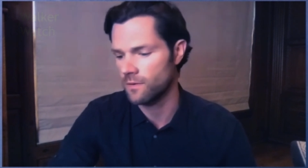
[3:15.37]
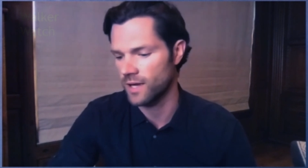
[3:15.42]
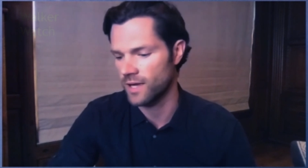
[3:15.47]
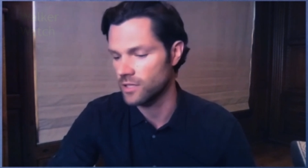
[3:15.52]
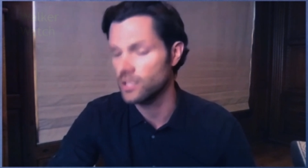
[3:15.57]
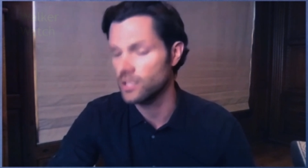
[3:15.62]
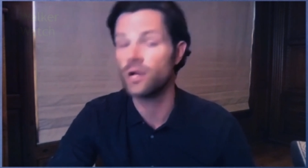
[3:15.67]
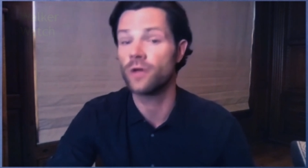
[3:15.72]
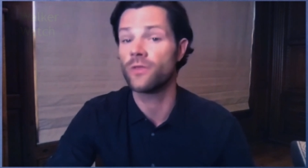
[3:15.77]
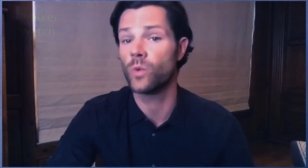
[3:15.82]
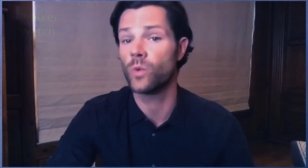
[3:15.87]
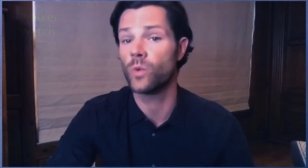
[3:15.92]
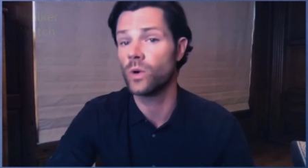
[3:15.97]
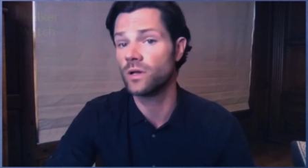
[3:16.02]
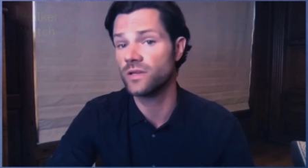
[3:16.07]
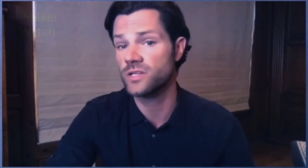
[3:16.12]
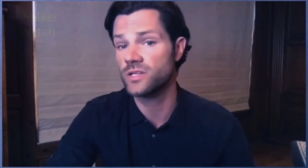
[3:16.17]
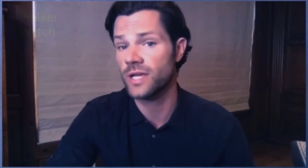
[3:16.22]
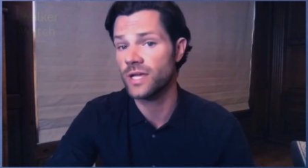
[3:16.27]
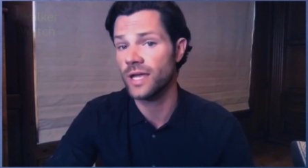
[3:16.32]
And the world
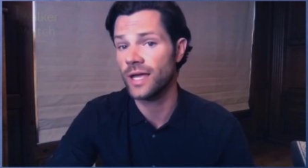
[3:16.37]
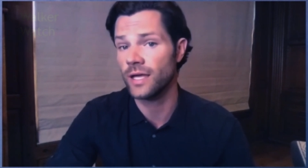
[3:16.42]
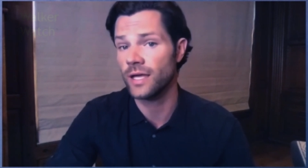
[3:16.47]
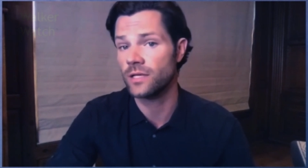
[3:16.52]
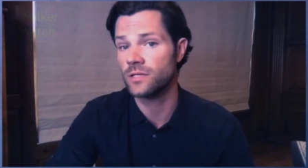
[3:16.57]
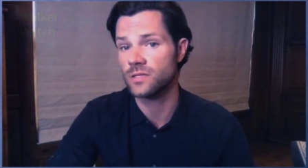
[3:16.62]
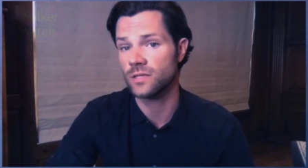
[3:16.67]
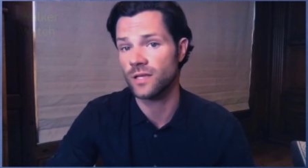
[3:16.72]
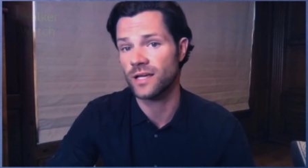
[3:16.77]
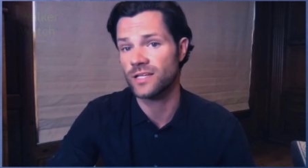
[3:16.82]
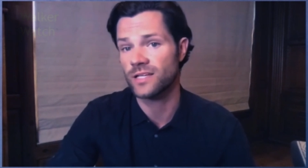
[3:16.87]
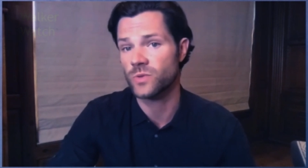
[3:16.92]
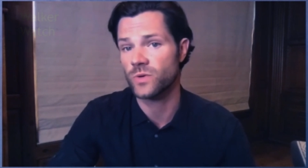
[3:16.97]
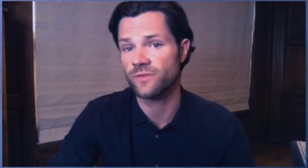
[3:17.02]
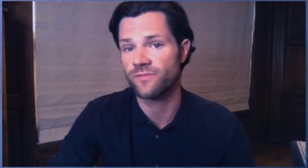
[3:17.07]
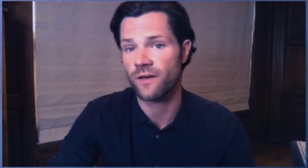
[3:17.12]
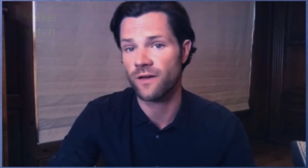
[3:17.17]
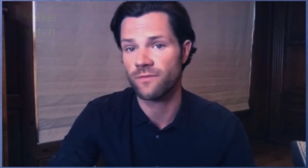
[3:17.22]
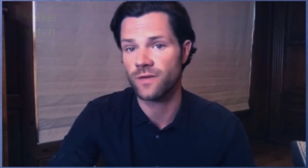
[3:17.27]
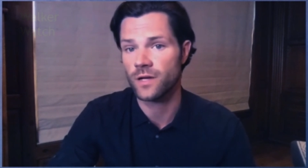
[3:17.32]
has changed in the last
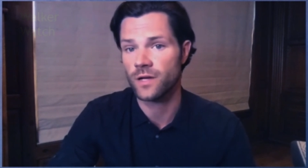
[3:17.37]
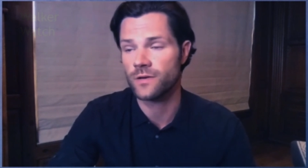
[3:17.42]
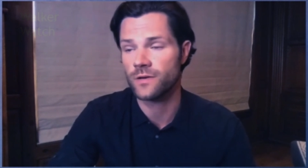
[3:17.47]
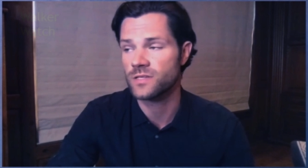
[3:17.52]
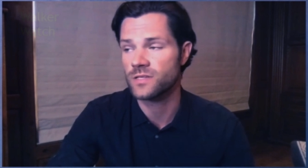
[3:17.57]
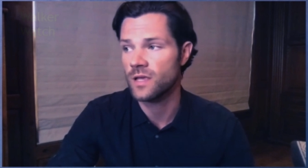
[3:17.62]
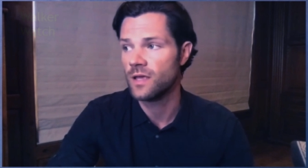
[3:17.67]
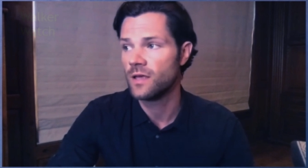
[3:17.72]
25 years,